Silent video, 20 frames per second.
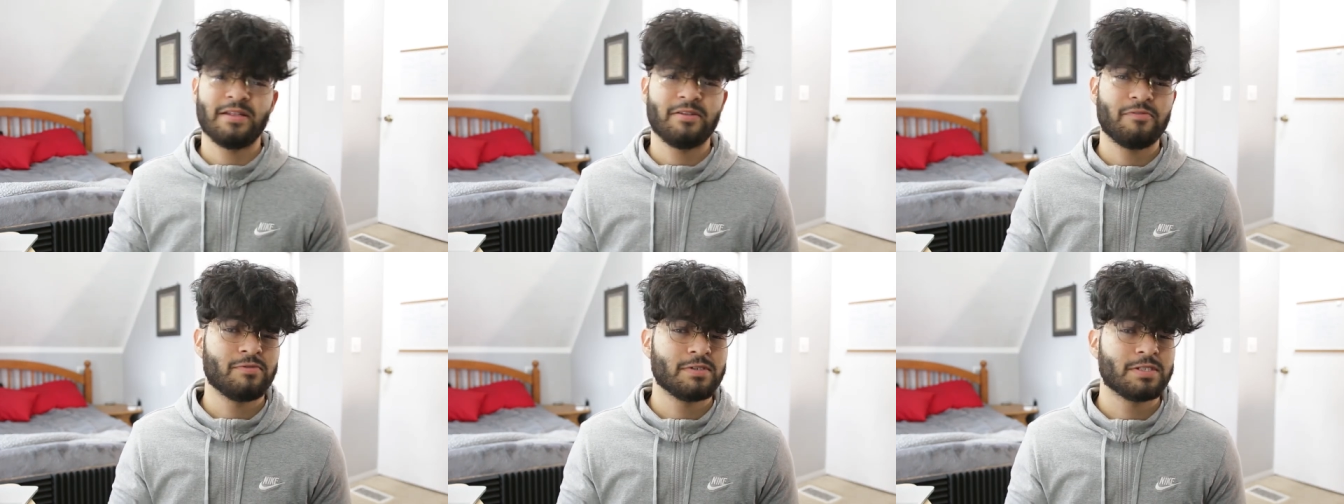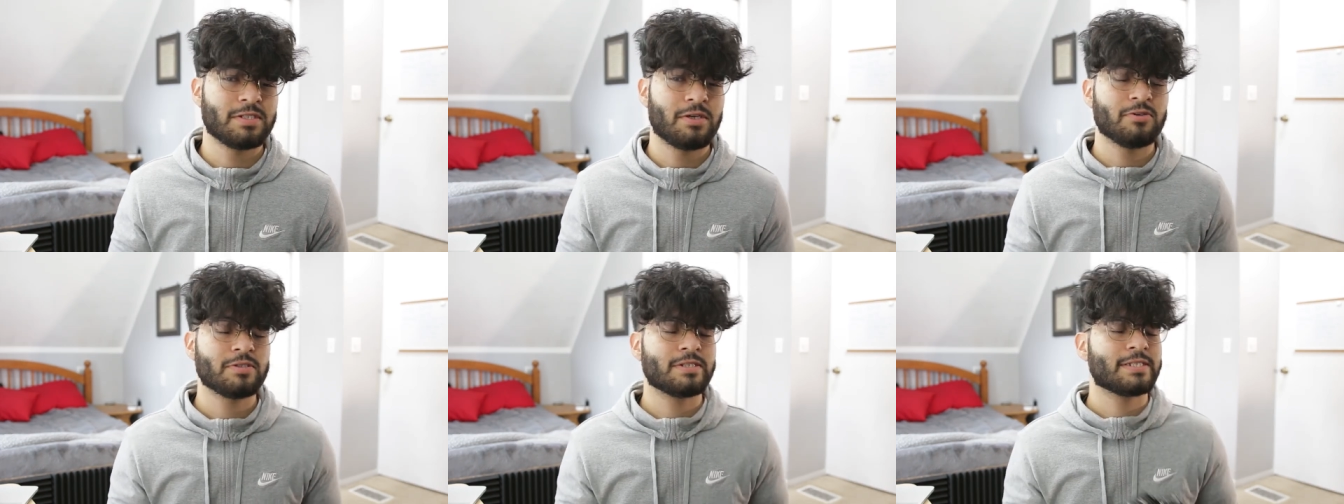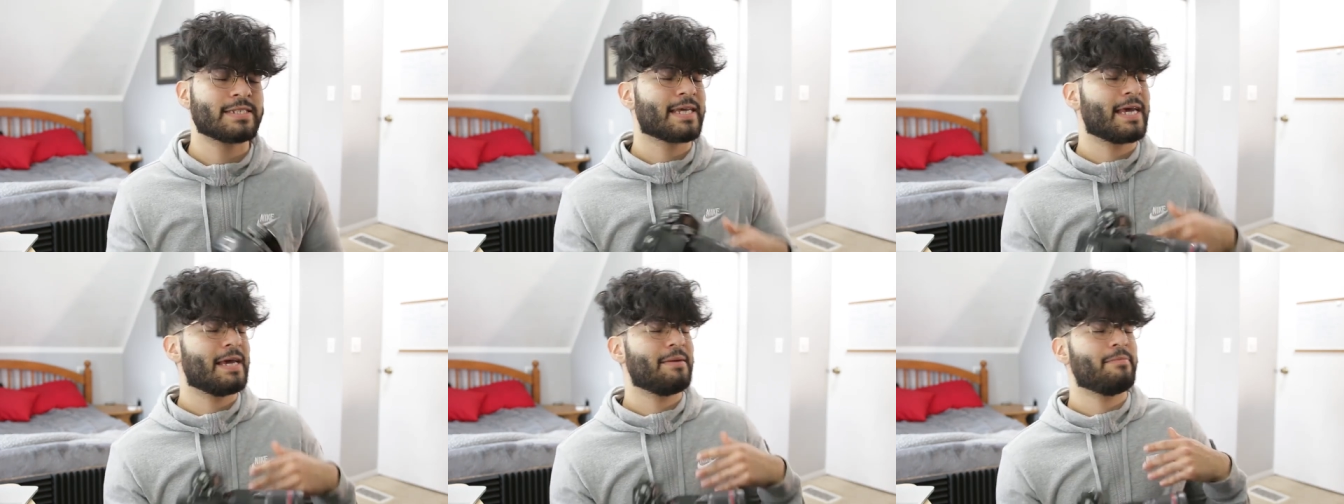the
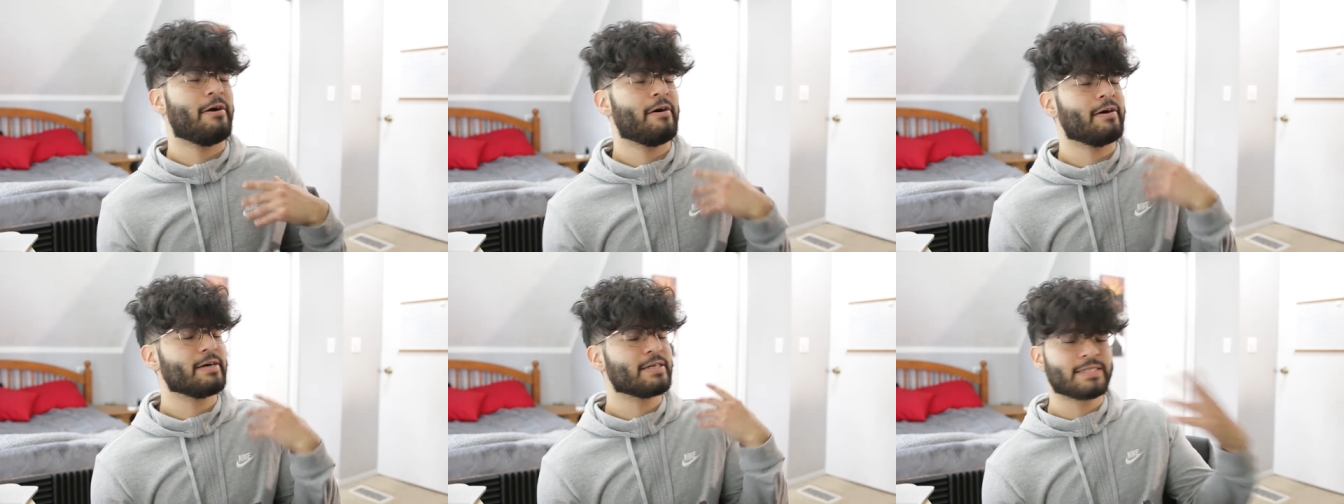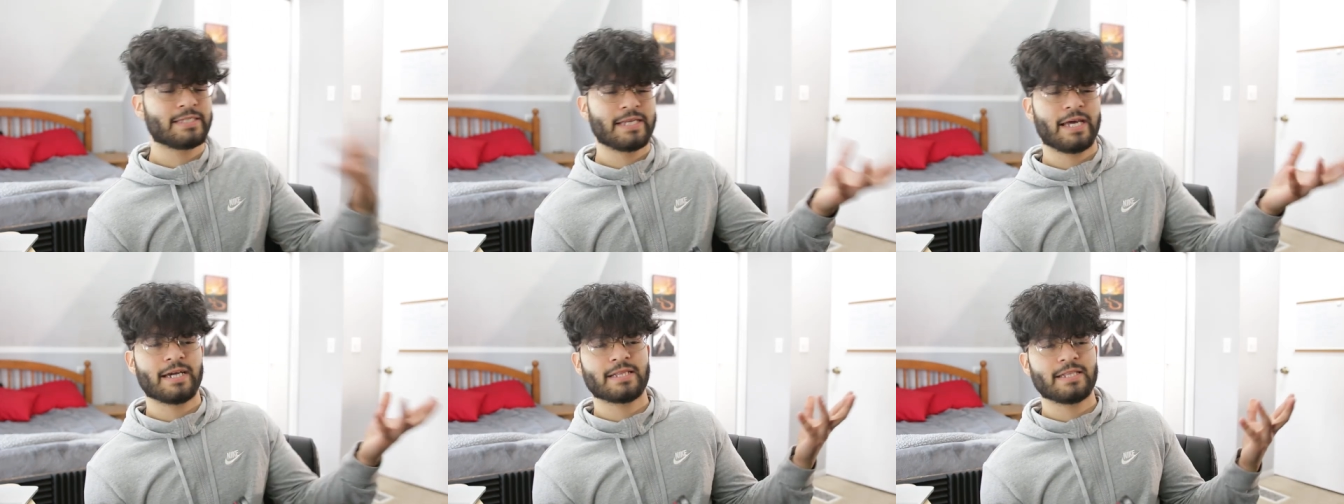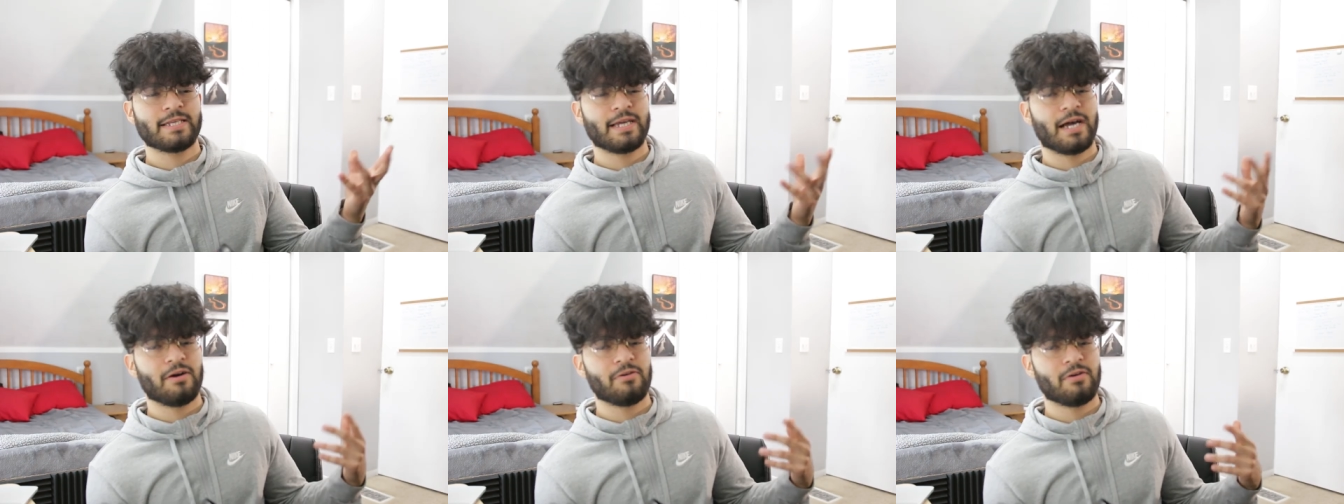results came out
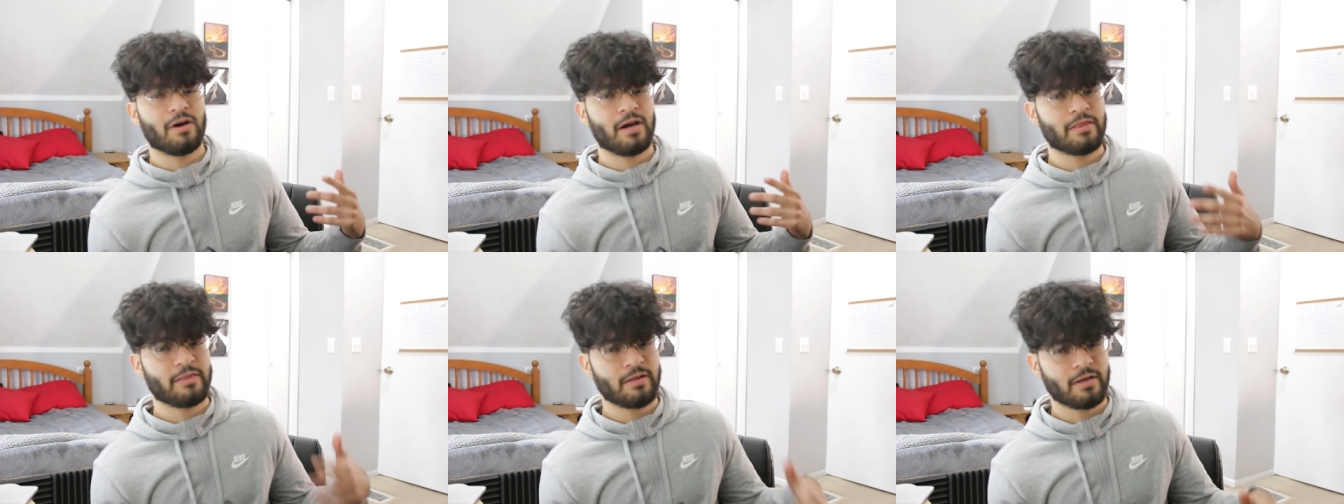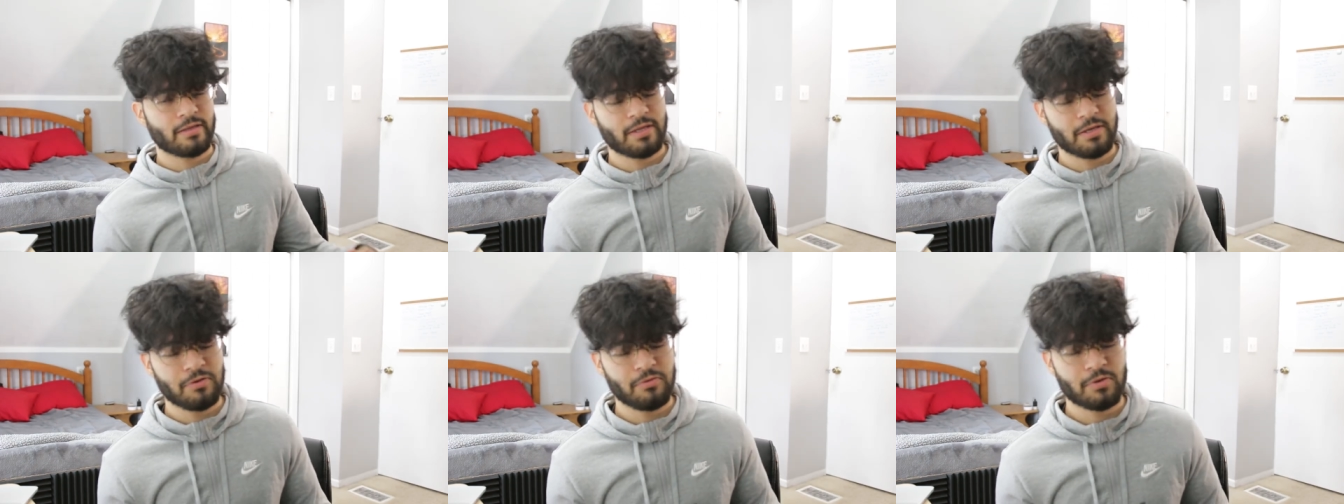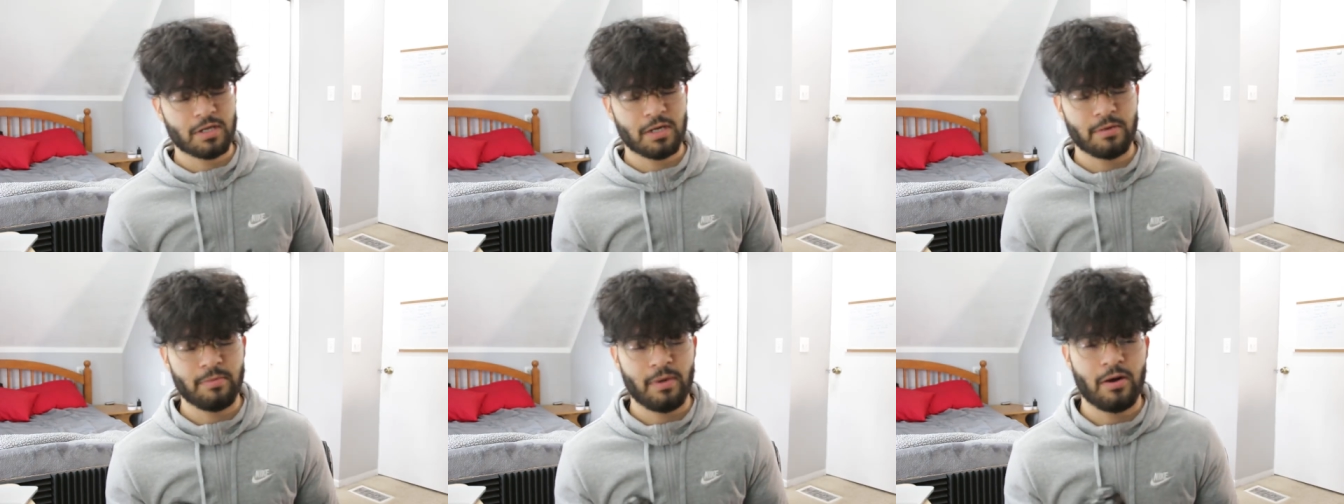exactly how I thought they
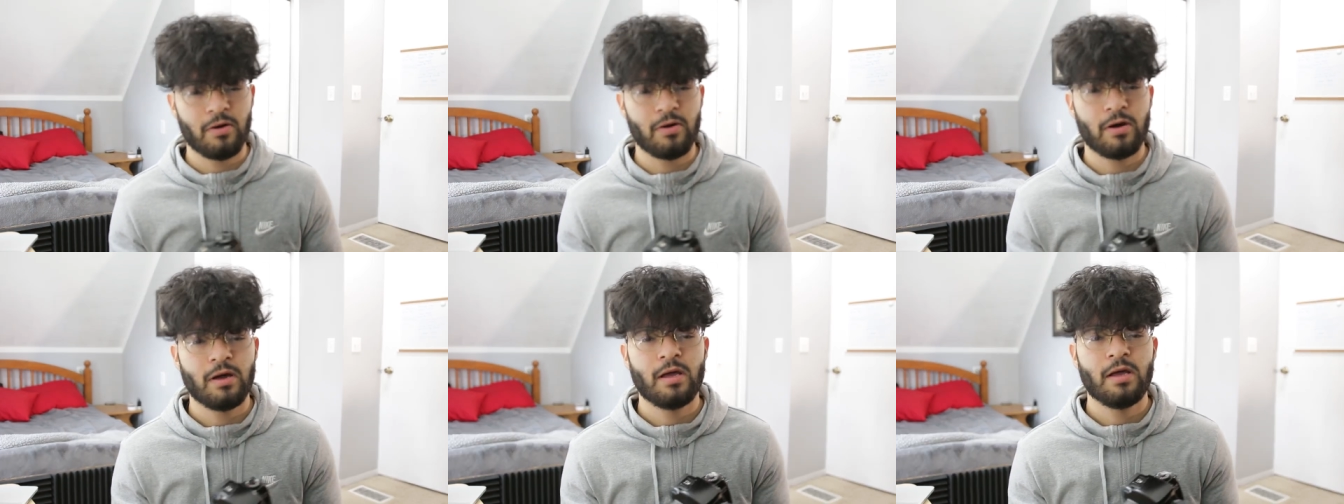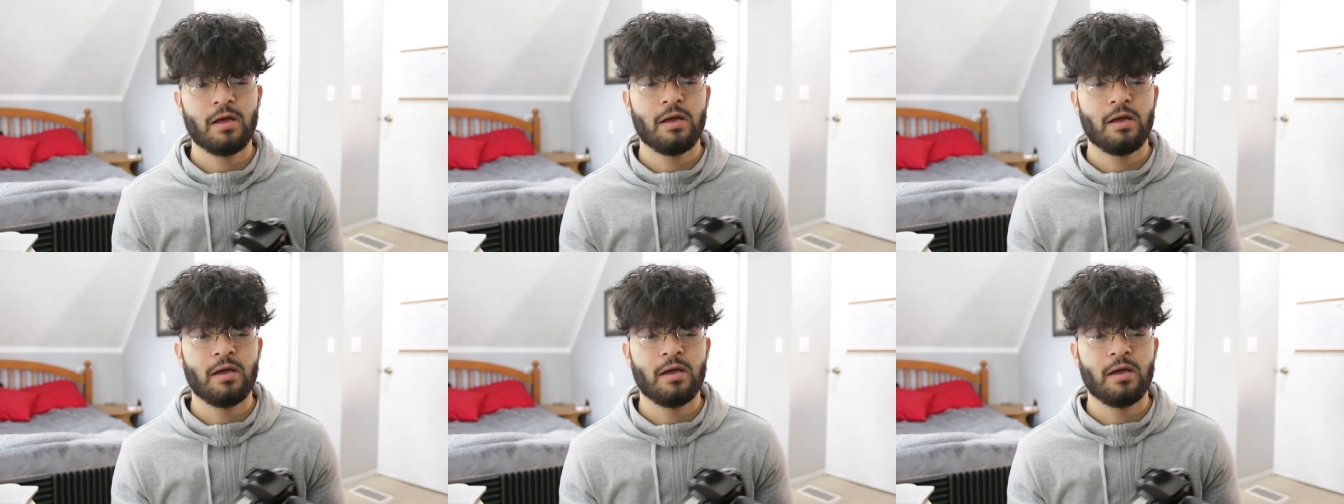would come out.